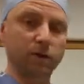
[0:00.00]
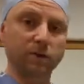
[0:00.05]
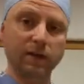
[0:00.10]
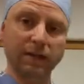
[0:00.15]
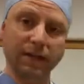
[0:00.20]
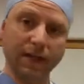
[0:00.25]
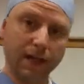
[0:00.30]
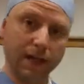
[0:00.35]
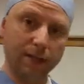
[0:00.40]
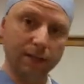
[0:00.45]
of an
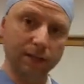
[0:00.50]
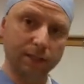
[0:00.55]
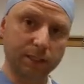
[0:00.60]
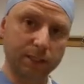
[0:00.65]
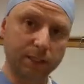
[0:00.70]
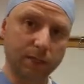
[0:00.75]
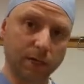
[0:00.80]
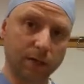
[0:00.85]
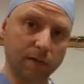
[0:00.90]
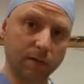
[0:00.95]

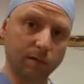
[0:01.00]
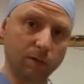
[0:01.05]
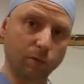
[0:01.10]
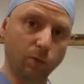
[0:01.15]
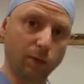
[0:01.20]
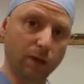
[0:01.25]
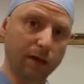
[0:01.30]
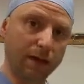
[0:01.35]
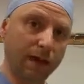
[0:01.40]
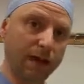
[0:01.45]
analogy
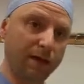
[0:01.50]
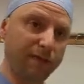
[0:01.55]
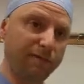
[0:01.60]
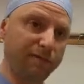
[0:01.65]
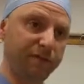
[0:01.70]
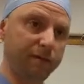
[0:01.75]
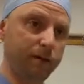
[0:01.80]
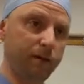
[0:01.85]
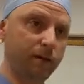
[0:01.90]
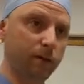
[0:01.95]
of what I
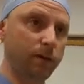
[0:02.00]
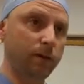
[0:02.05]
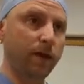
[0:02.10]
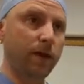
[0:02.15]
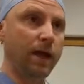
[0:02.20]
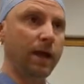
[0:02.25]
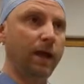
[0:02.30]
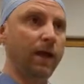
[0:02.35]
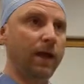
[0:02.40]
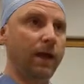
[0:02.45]
feel